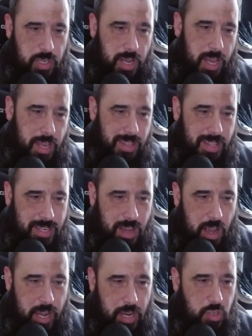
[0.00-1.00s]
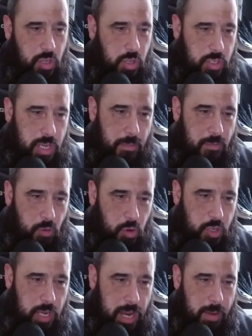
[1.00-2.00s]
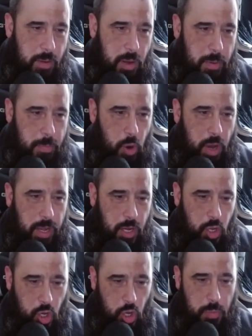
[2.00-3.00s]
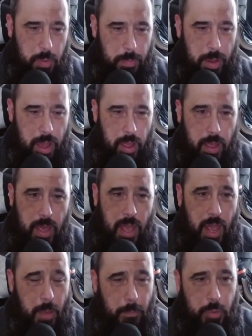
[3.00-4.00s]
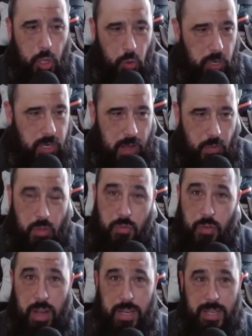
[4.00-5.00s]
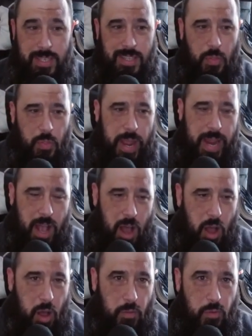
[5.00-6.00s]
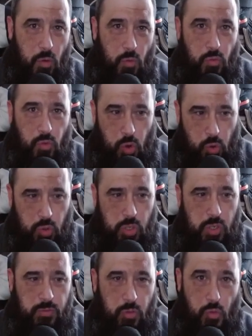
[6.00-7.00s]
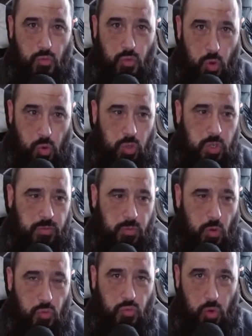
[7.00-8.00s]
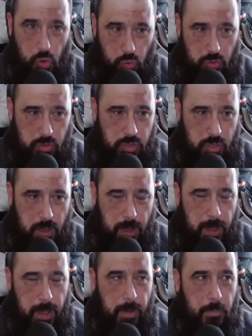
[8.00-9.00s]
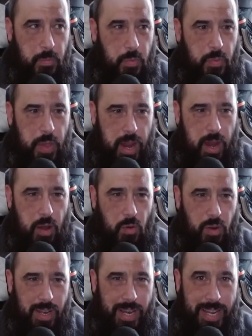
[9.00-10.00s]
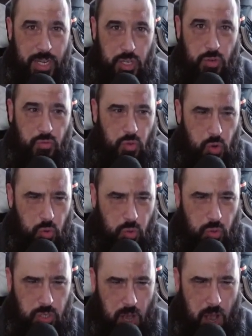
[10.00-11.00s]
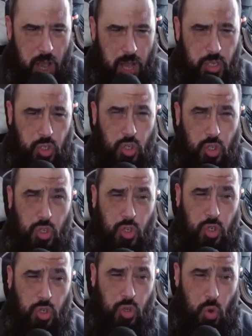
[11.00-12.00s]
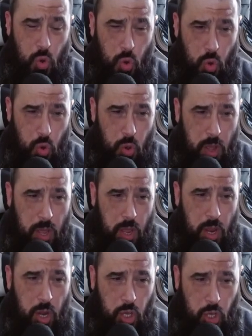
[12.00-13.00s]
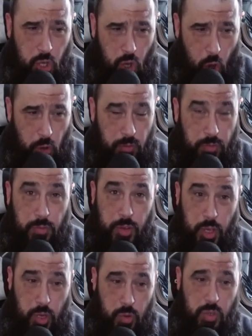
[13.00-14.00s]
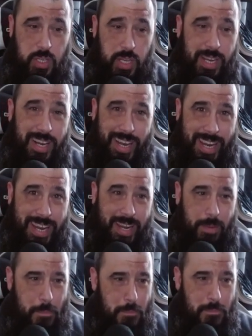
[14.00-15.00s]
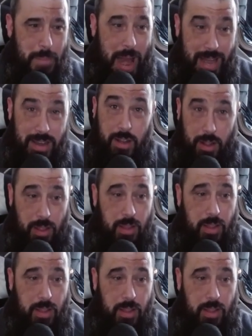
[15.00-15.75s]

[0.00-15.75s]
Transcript: and the Dark Angels, unfortunately, I'm going to be putting could be better. Purely down to the fact is that they have rules for rules for rules. Their Legion rules are so confusingly mental